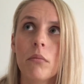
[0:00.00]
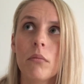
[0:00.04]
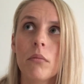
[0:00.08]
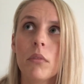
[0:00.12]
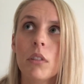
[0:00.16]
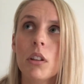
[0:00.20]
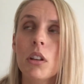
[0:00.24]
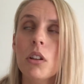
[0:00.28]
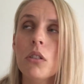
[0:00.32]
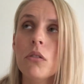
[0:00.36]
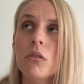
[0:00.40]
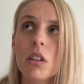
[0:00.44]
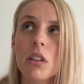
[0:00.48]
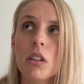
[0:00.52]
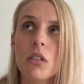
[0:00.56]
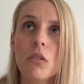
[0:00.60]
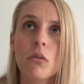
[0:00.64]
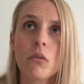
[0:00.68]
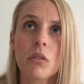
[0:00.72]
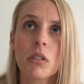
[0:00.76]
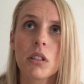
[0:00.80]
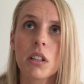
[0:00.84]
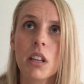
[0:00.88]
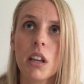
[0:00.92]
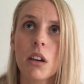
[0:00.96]
using your
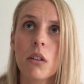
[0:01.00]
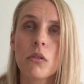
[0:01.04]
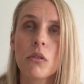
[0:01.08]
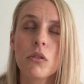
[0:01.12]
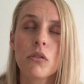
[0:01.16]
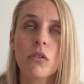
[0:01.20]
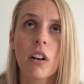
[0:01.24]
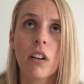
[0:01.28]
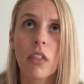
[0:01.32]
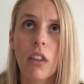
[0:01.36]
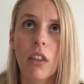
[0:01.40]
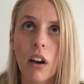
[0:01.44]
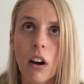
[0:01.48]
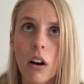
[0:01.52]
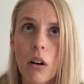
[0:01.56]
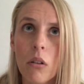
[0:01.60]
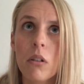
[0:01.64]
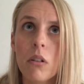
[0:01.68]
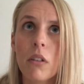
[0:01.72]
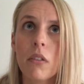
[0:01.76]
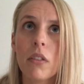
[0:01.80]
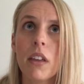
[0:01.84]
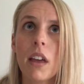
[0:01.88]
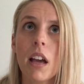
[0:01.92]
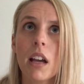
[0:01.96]
skills throughout the whole
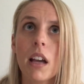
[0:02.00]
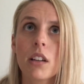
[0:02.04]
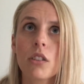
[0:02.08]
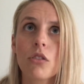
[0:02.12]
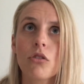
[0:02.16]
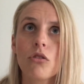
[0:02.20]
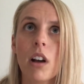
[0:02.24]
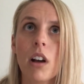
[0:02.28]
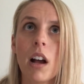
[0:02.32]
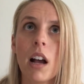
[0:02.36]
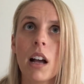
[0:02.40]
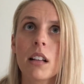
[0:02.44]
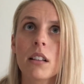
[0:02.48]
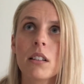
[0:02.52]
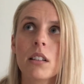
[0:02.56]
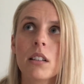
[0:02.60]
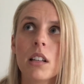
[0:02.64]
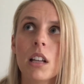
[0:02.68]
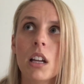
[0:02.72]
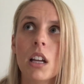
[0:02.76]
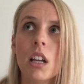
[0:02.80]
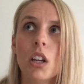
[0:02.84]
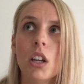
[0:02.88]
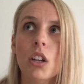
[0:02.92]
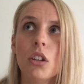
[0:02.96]
of the extract
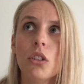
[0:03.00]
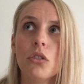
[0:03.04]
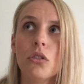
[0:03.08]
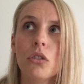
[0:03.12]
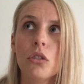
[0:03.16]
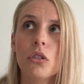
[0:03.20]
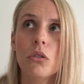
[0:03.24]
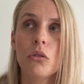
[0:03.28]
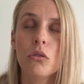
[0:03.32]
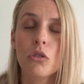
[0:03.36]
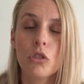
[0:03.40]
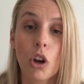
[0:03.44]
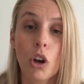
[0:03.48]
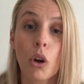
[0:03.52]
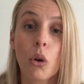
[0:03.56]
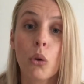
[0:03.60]
to show